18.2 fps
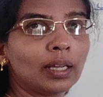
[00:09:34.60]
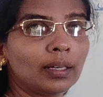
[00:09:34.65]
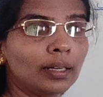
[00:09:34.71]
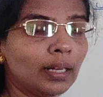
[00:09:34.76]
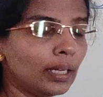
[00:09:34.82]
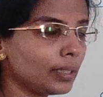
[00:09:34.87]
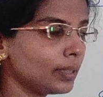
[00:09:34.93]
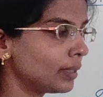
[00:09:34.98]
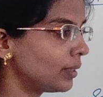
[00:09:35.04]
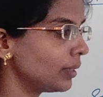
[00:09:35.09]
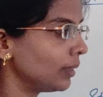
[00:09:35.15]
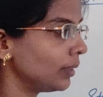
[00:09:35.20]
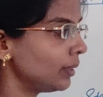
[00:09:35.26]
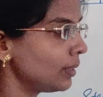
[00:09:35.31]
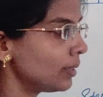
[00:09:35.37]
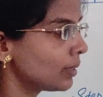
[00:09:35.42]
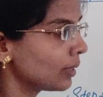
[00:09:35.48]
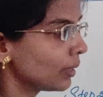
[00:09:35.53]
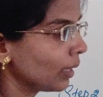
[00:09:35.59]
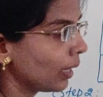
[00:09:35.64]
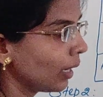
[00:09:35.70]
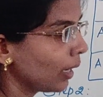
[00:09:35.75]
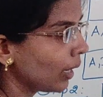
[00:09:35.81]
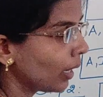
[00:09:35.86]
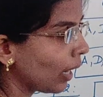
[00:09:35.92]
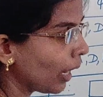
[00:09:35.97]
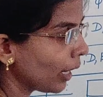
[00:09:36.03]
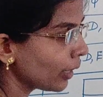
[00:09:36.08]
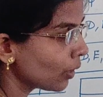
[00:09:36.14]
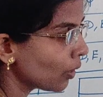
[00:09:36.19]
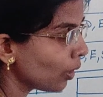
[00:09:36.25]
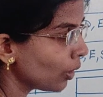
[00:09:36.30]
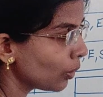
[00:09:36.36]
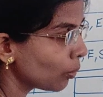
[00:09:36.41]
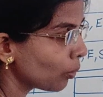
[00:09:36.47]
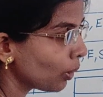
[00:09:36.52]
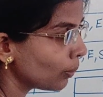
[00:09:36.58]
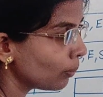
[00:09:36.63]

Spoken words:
Next is, I got